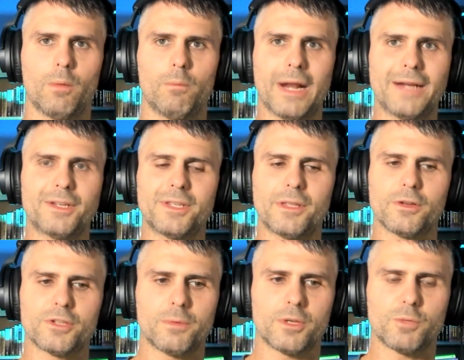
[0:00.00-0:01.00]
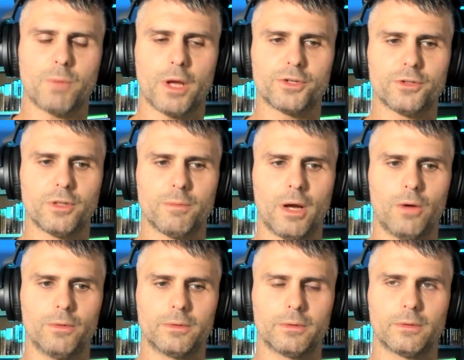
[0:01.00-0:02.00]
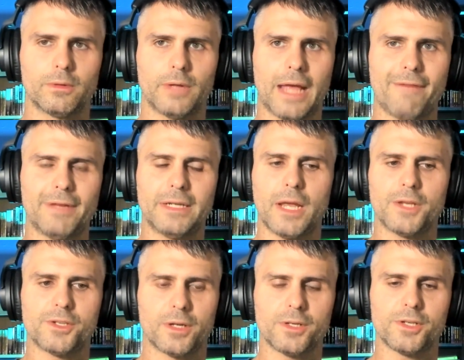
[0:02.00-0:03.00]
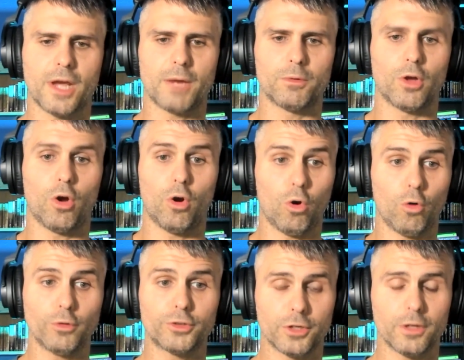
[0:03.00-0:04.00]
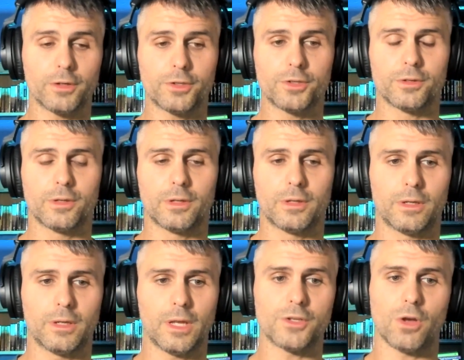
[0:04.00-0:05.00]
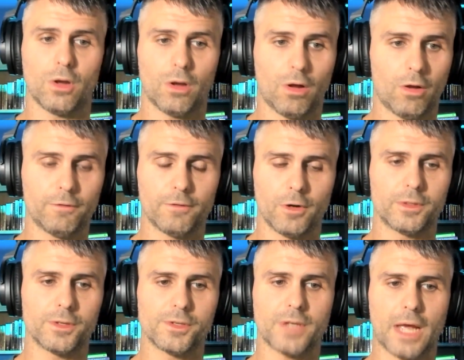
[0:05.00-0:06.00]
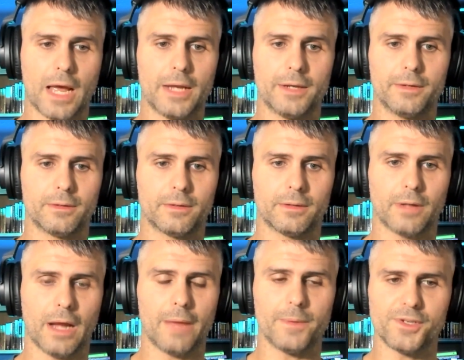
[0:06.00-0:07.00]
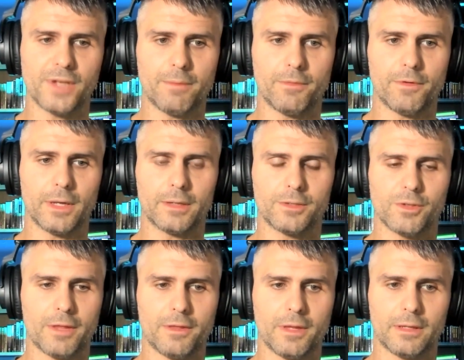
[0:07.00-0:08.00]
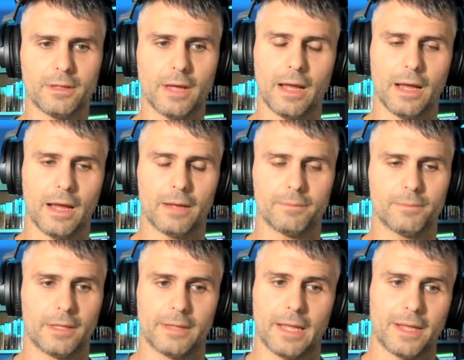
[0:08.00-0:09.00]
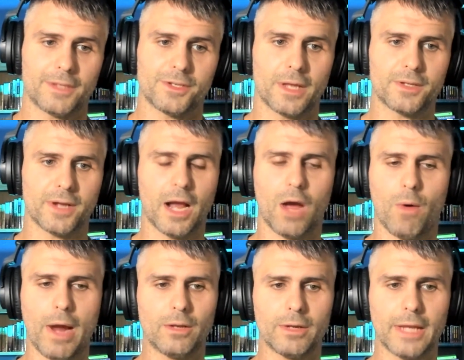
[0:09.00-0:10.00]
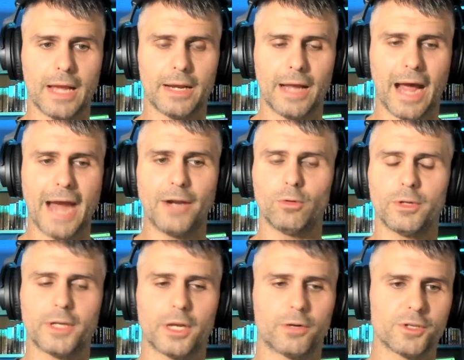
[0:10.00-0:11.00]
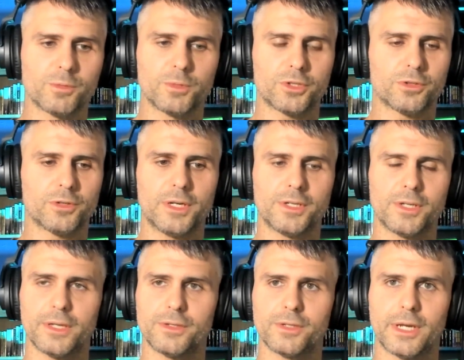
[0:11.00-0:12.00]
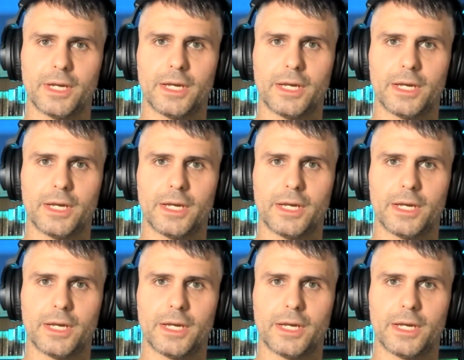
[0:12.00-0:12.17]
But I just think there's something special about having days set aside where the whole church is all focused on the same thing. So I think that's kind of how I look at it. I don't look at Christmas trees as